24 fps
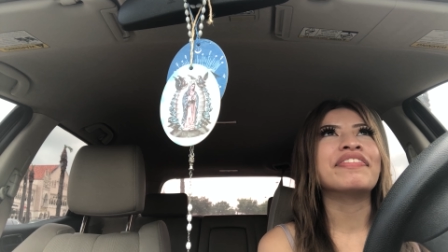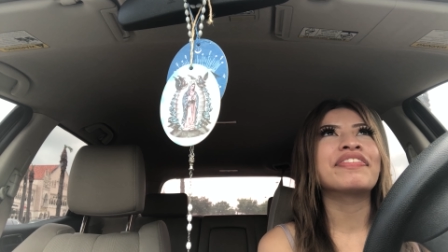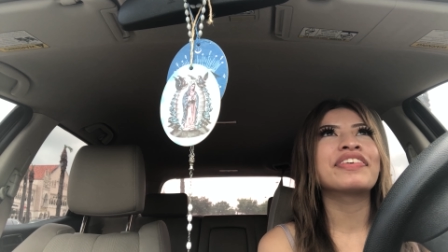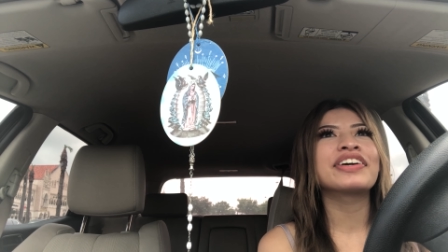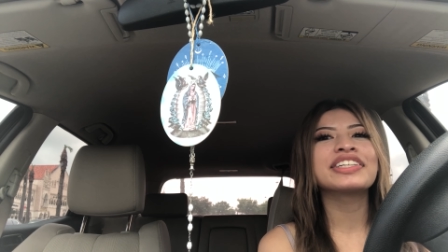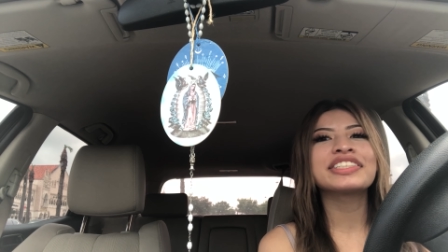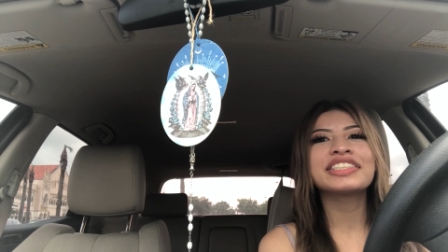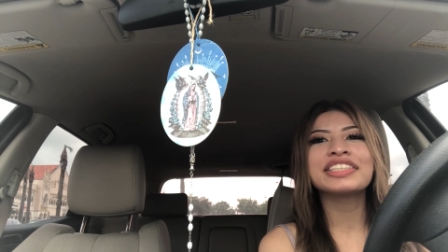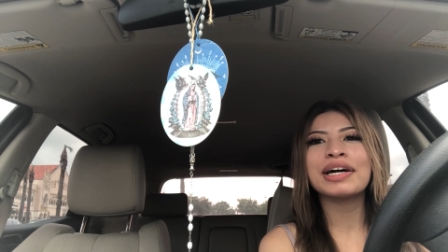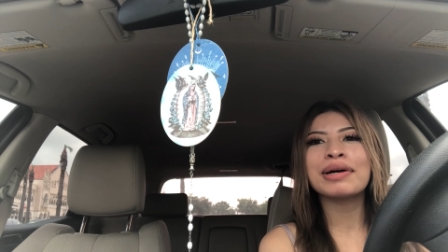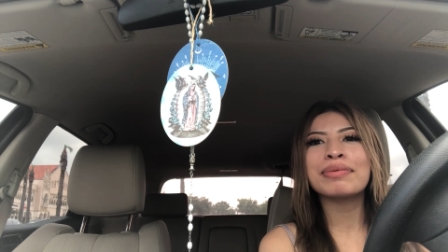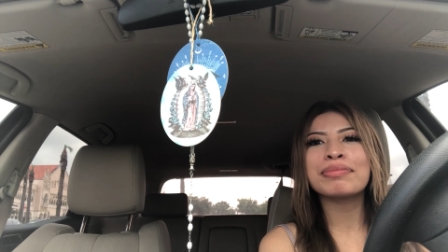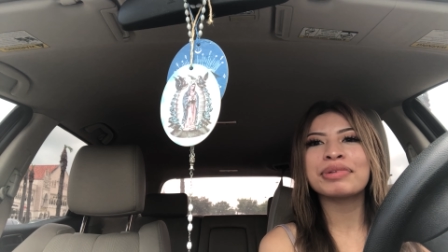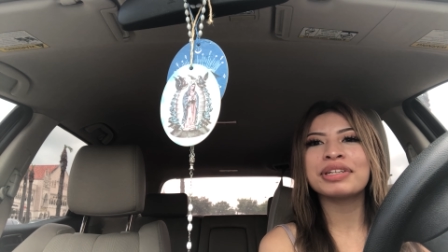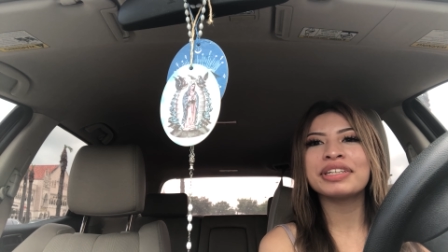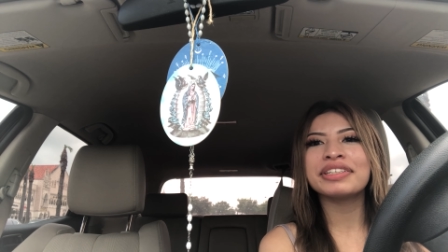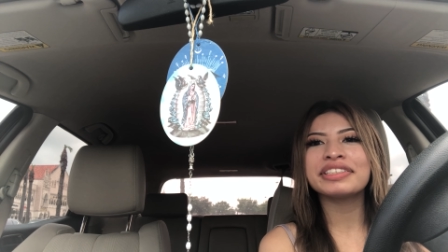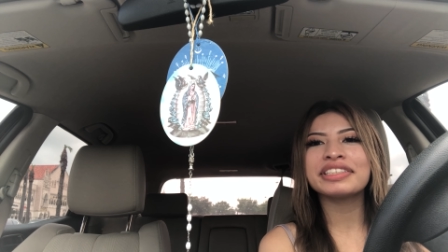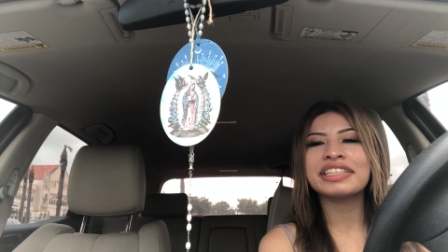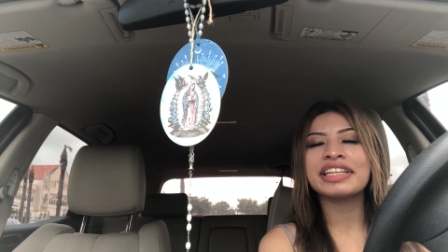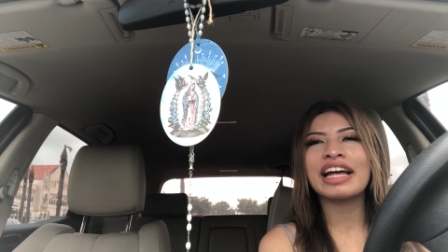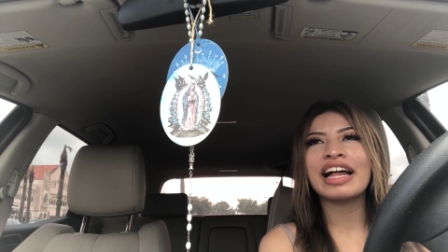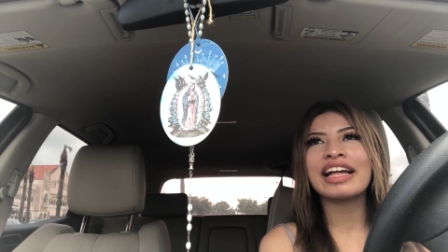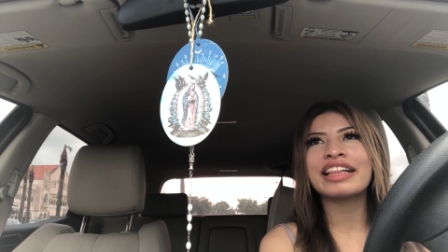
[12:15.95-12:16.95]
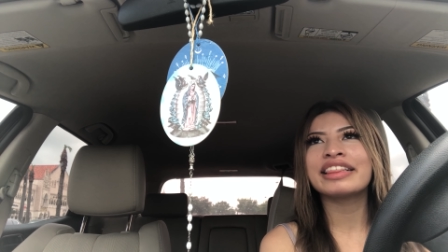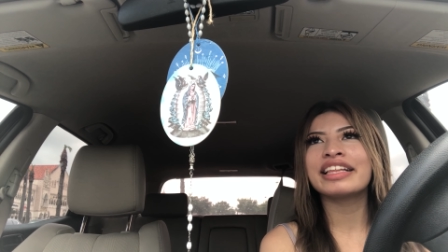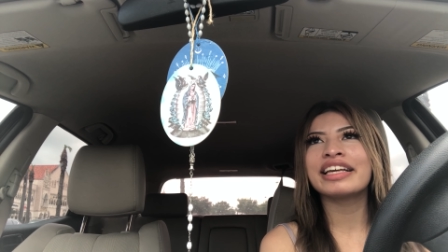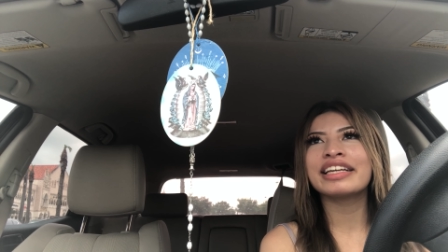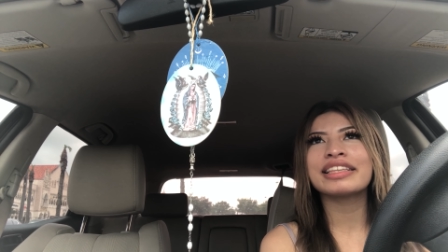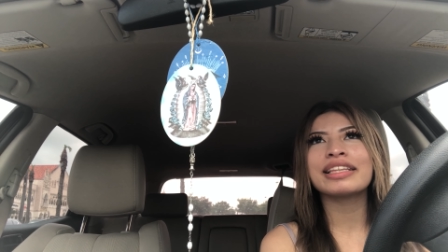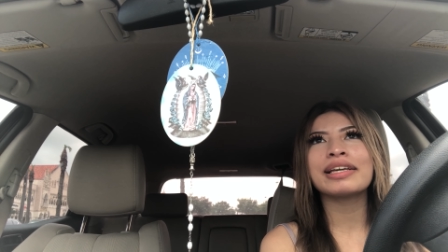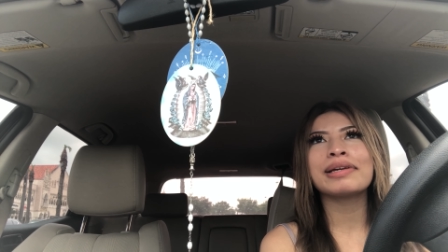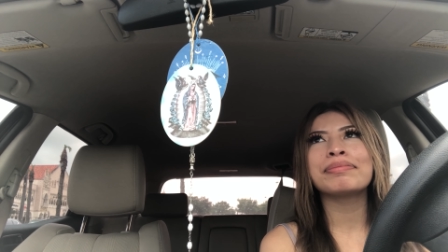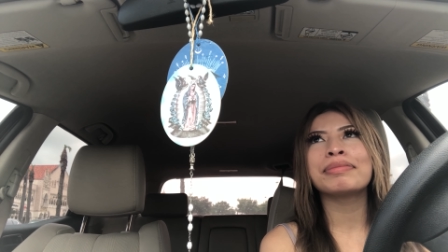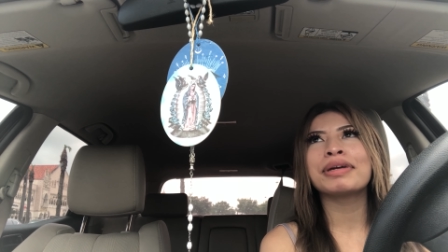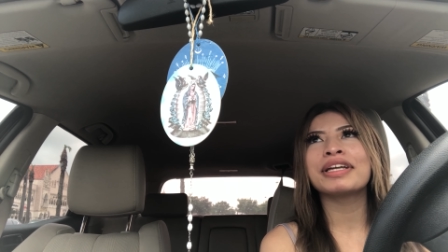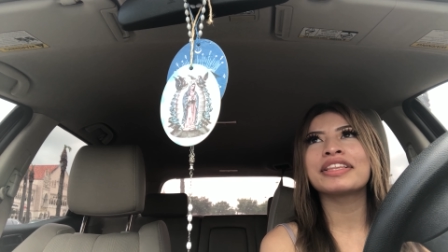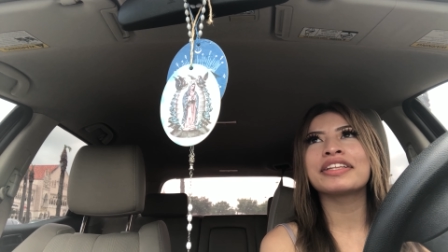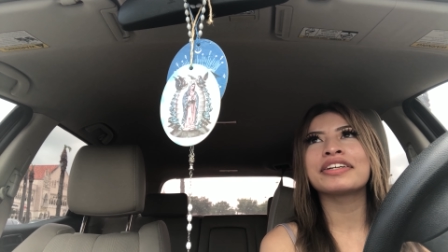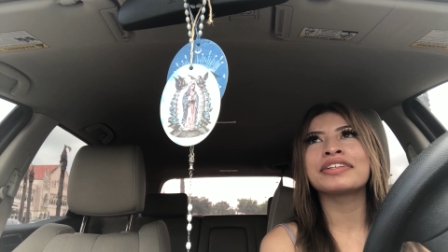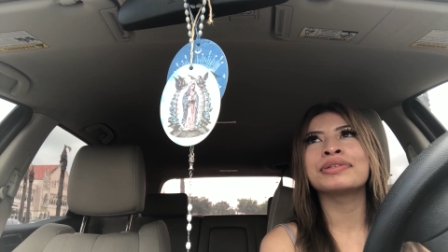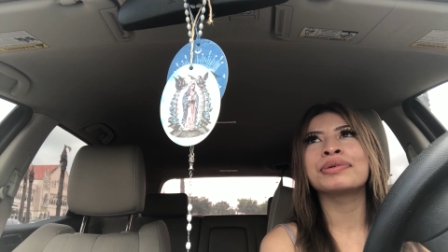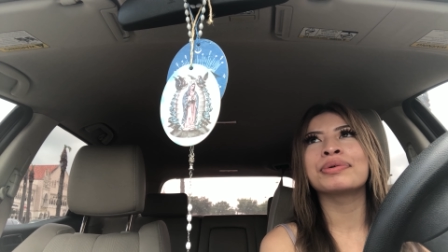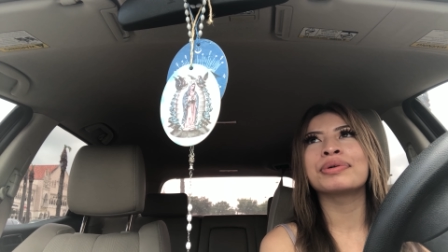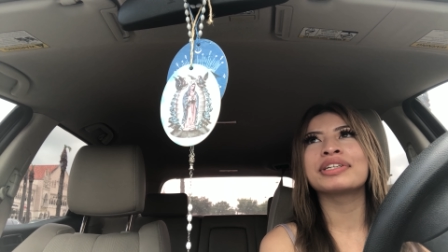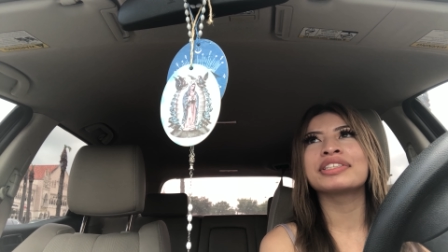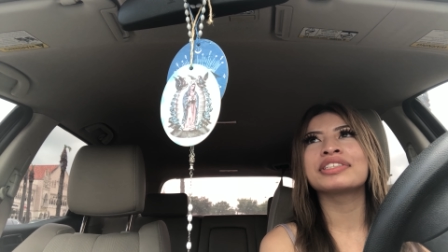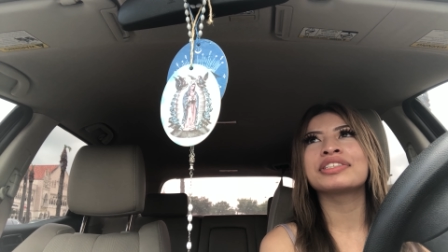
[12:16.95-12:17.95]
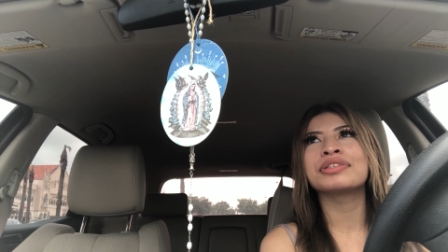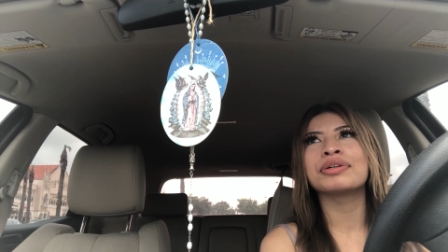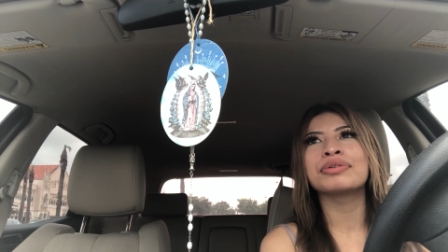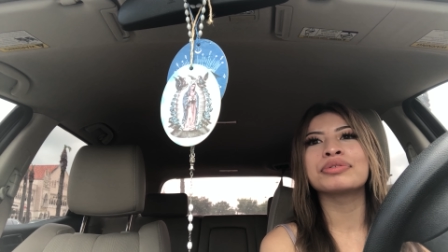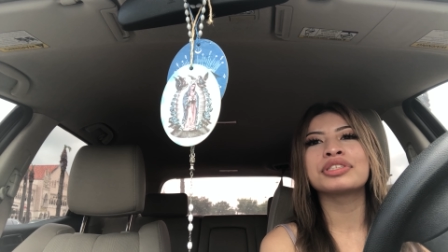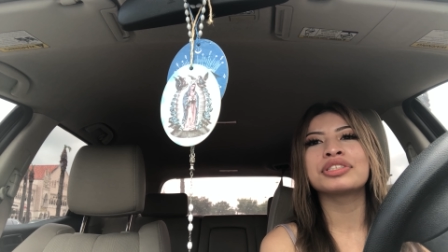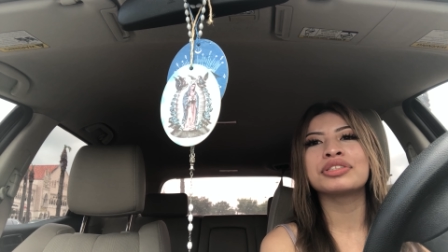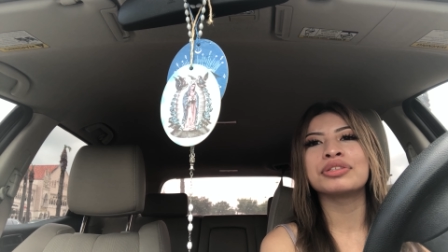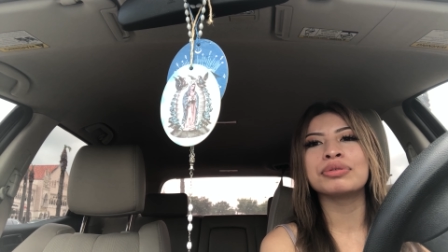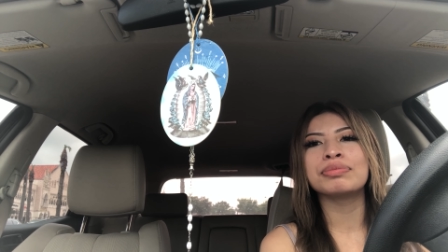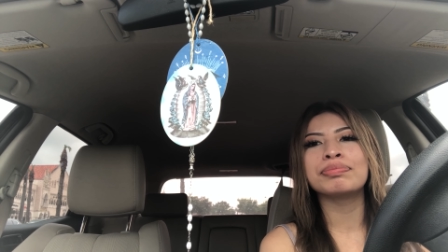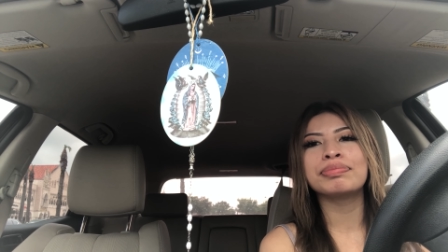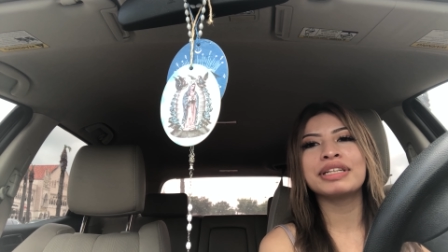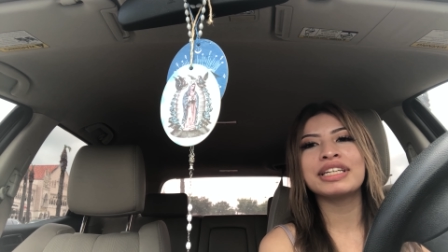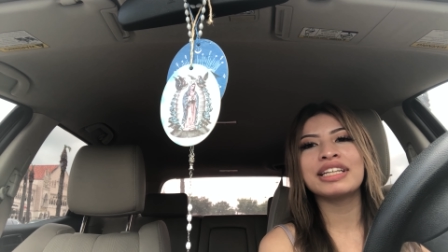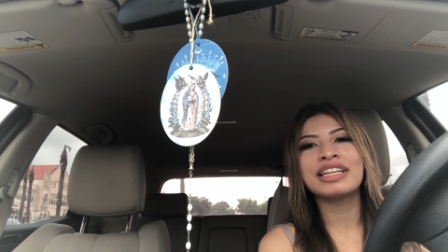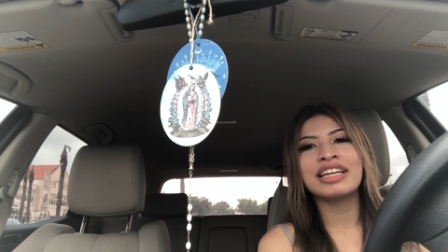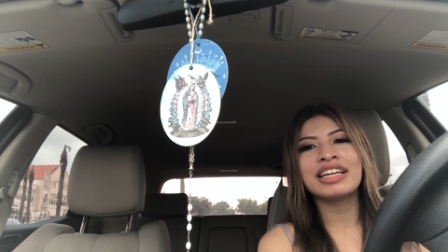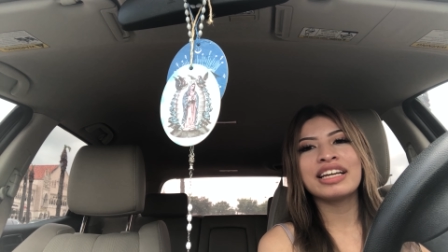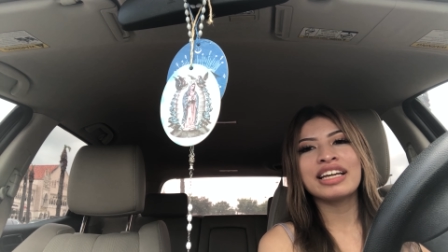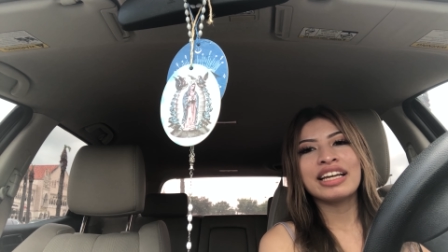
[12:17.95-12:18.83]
For some reason, I think they made their doors so stupid.